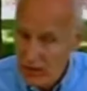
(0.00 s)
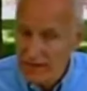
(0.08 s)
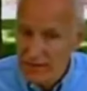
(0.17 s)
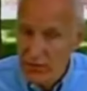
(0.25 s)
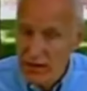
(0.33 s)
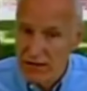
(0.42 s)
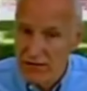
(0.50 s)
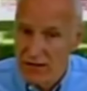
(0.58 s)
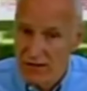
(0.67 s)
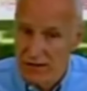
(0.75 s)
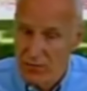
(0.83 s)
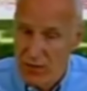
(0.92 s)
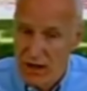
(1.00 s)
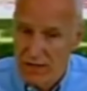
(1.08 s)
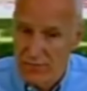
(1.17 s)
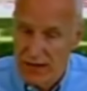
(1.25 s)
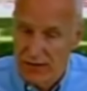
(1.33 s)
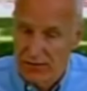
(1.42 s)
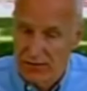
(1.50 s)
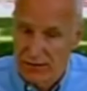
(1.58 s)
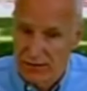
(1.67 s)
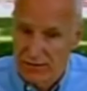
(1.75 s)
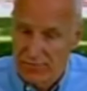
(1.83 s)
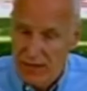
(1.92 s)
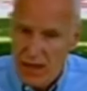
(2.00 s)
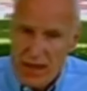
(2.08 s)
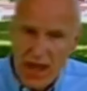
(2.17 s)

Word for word: right the way across the wide battlefield,